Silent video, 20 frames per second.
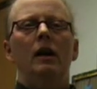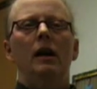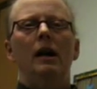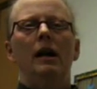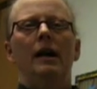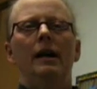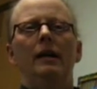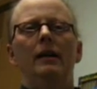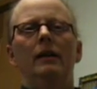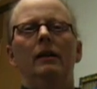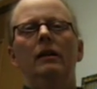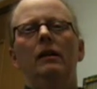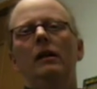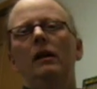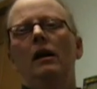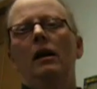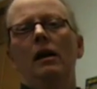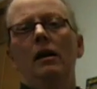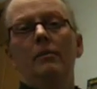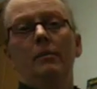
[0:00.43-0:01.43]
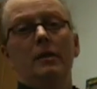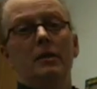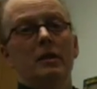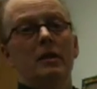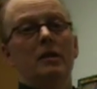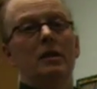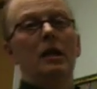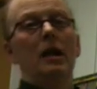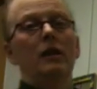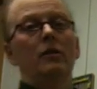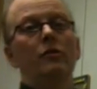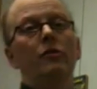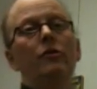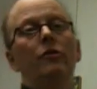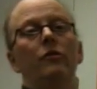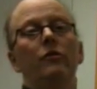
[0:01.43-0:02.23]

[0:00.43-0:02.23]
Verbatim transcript: Hi, um, this is Dr.